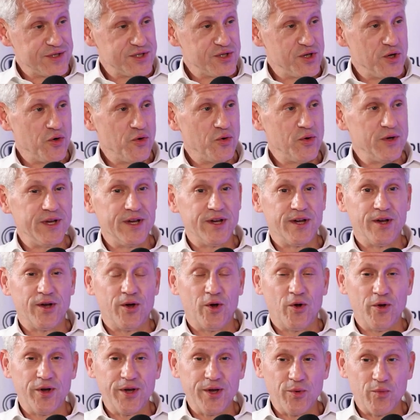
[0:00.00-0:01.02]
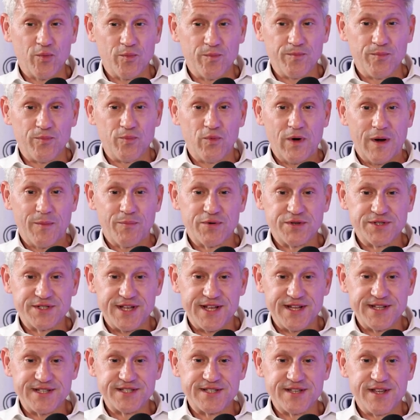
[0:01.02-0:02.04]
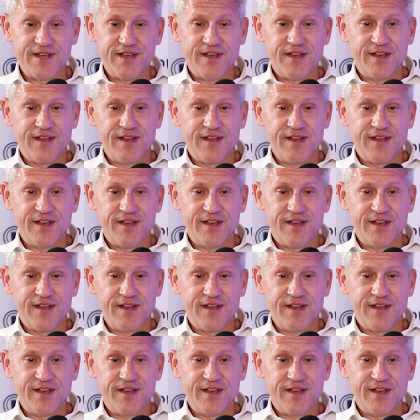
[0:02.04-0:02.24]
So only represents